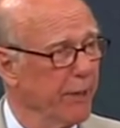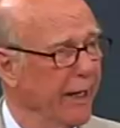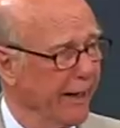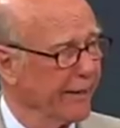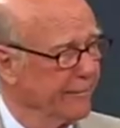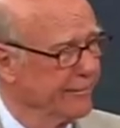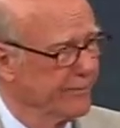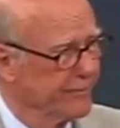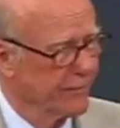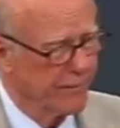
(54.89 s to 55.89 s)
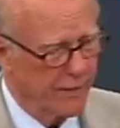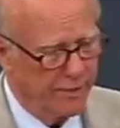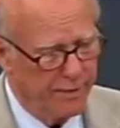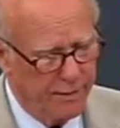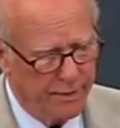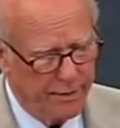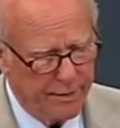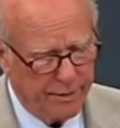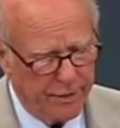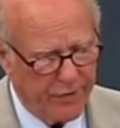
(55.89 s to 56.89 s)
back.
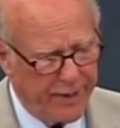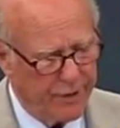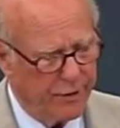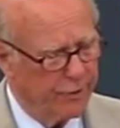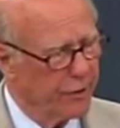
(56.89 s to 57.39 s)
They are